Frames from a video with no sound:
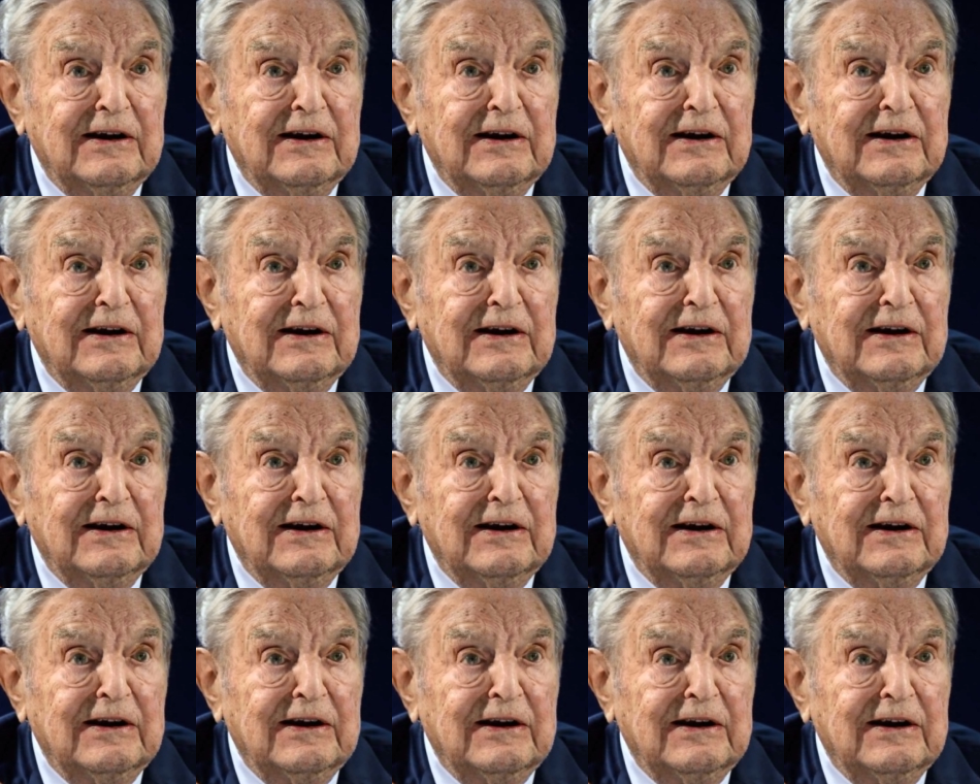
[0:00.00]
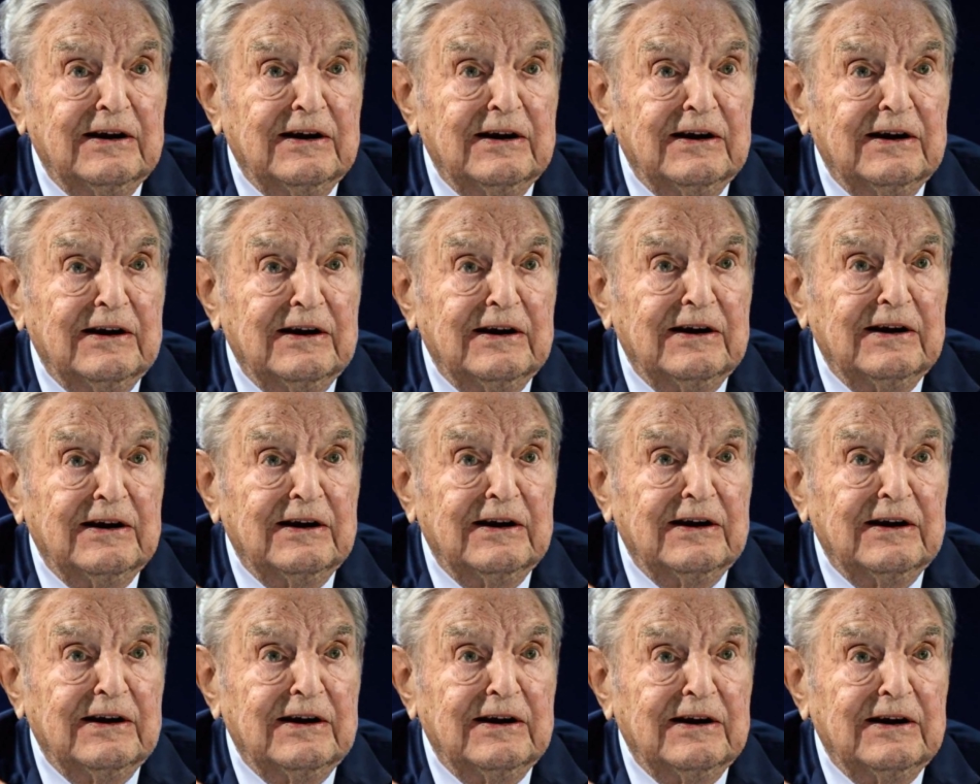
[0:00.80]

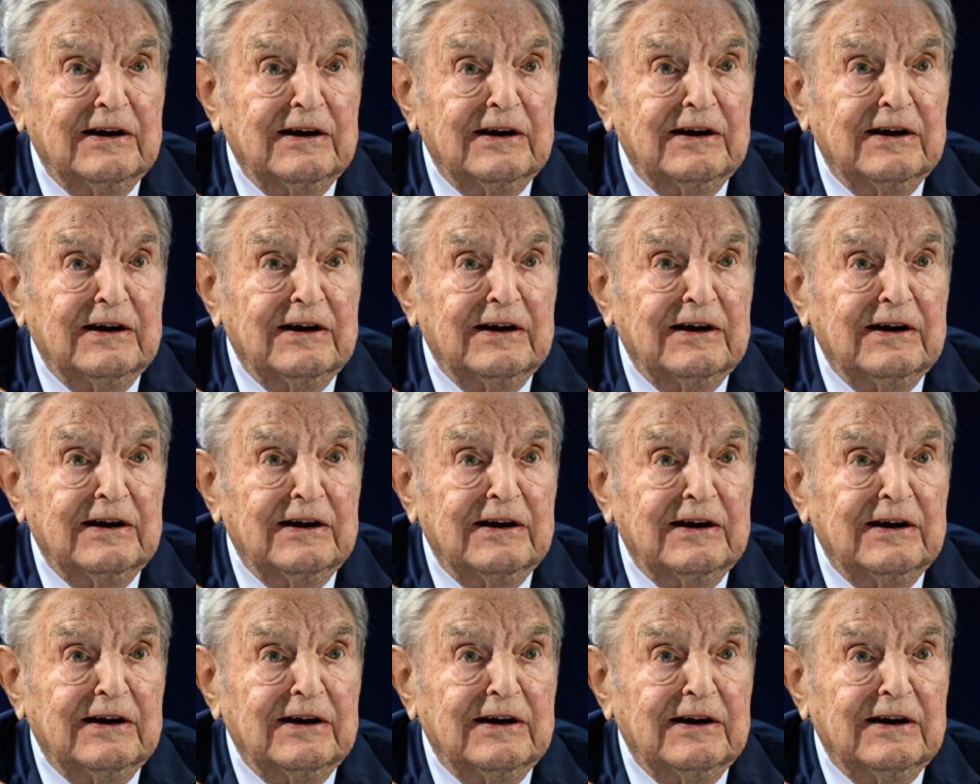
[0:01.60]
Nobody speaks.